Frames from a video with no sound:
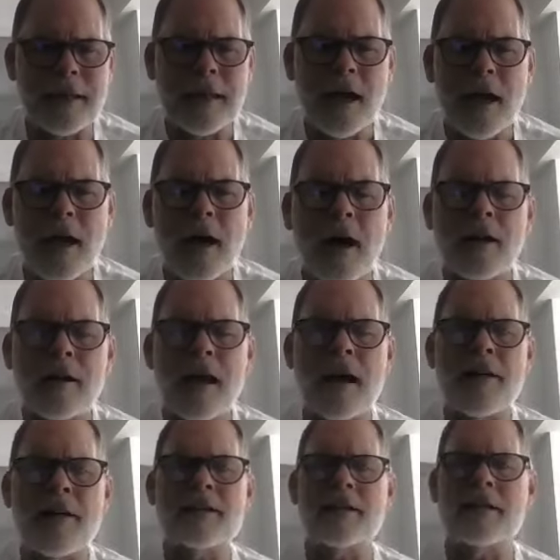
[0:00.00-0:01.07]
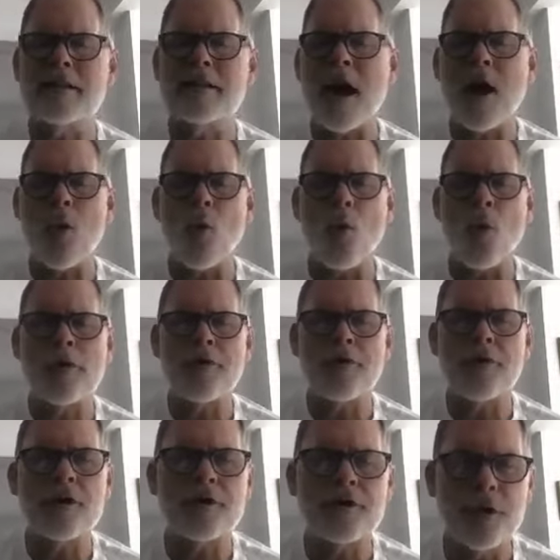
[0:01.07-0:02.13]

And a lot of this is not what they're